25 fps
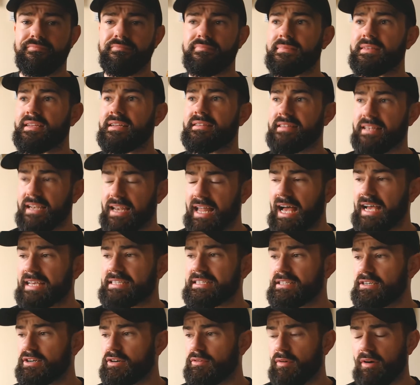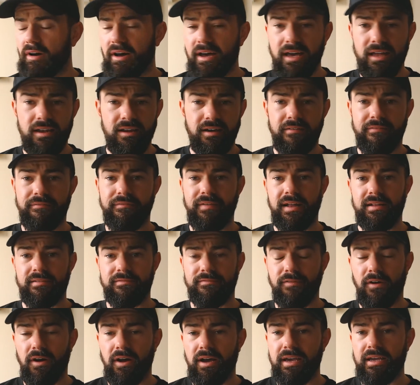the last little while I felt
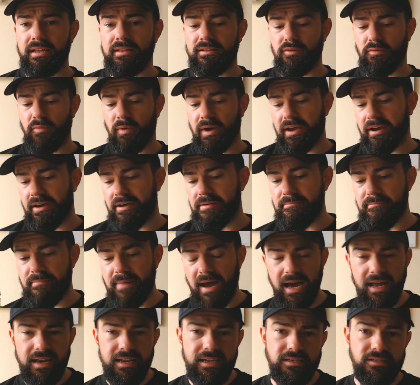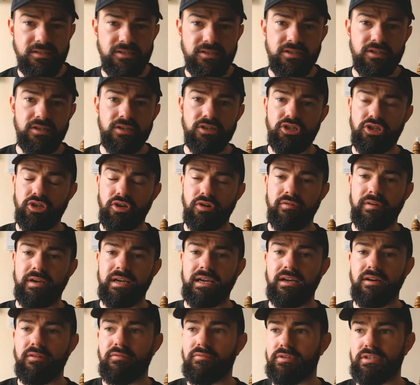fine. The way I managed
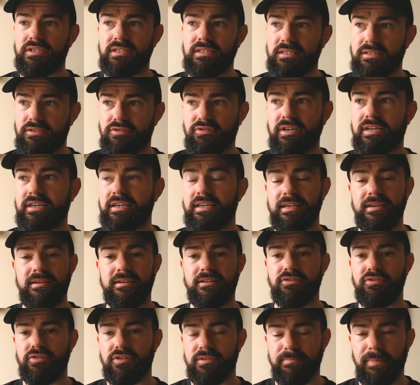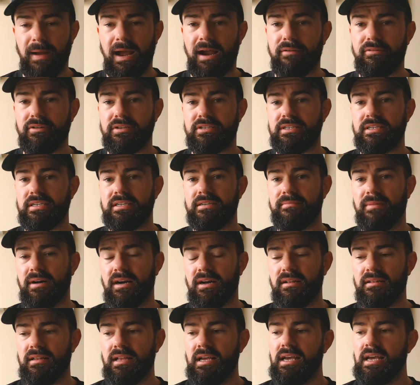during was strictly just
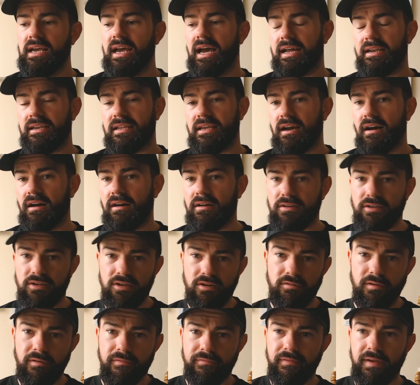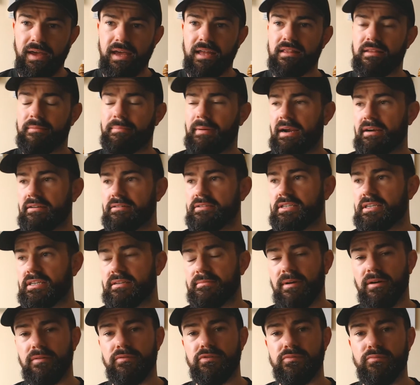paracetamol and the odd Nurofen. The
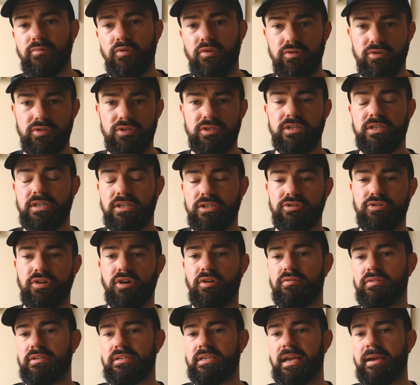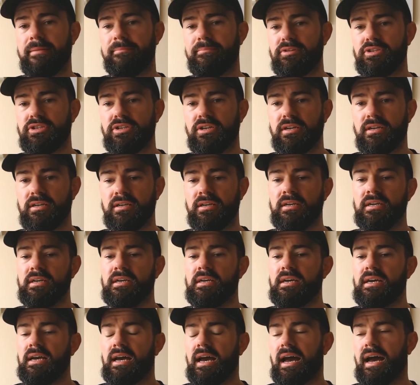paracetamol was more just to control the temperature,
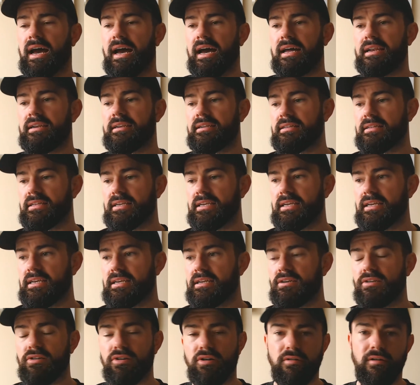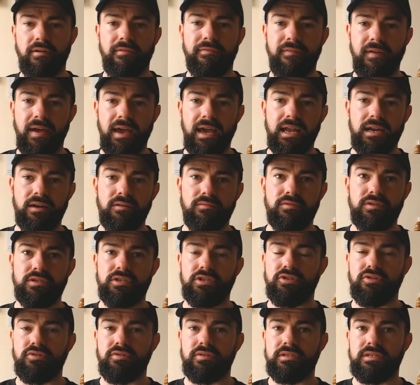and the Nurofen was
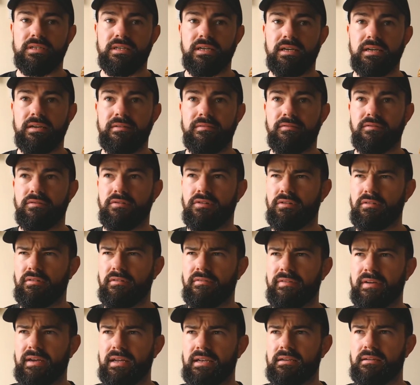just the ibuprofen